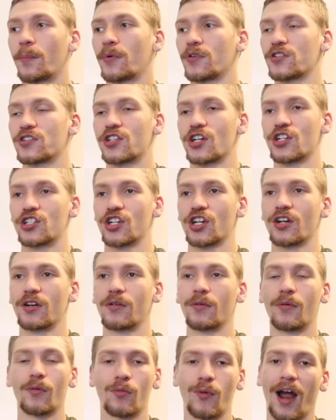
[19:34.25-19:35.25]

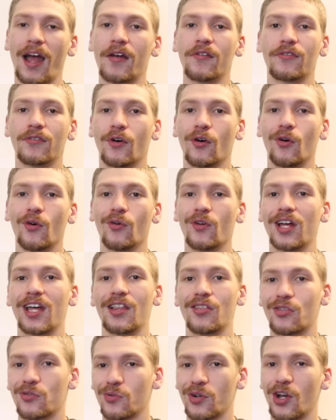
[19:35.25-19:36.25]
precision rifle
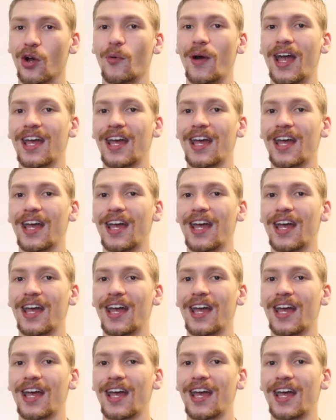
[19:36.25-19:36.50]
in 308.